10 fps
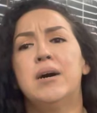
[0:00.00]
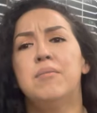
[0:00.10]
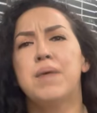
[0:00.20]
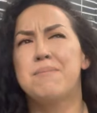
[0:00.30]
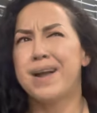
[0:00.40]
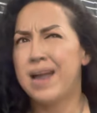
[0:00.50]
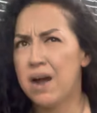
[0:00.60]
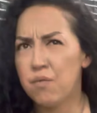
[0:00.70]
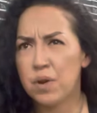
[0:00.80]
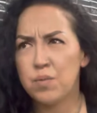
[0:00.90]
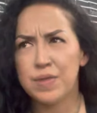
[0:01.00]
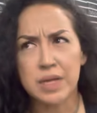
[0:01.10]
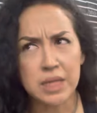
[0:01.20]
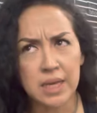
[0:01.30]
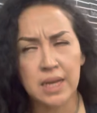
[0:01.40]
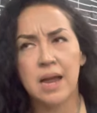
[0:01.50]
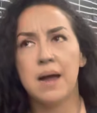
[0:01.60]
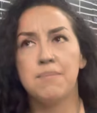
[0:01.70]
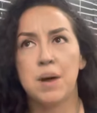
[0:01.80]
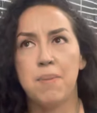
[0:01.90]
They might have one with Elite.
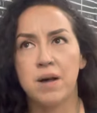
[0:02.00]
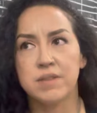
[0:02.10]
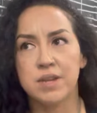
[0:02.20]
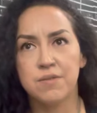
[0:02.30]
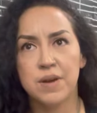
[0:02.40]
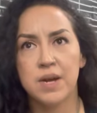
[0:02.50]
I'm not positive.